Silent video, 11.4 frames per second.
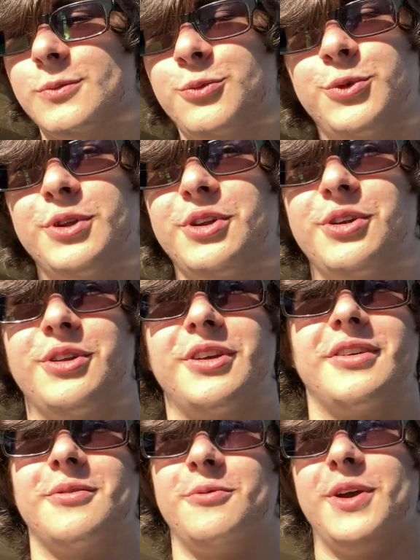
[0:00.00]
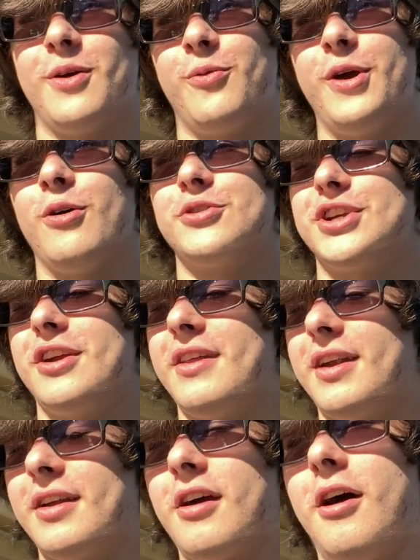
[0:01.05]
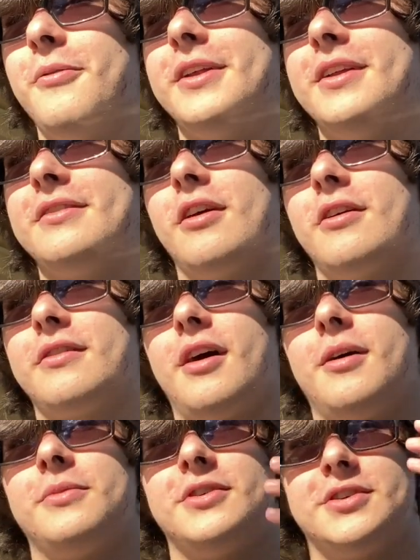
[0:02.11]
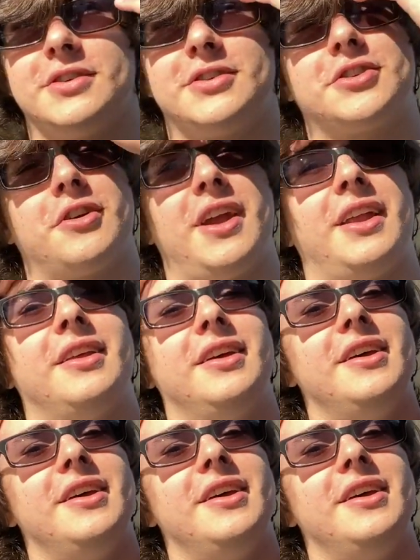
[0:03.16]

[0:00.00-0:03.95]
We all share that in common, and it's our time to just train,